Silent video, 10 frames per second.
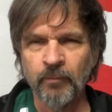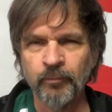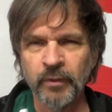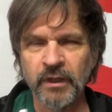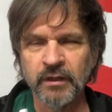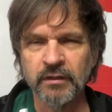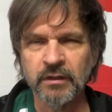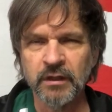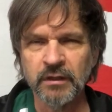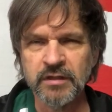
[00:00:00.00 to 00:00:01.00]
but
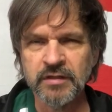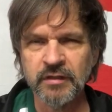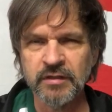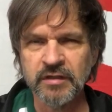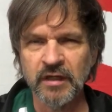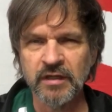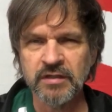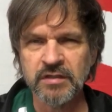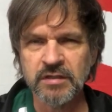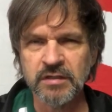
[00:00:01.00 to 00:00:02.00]
at least in this case,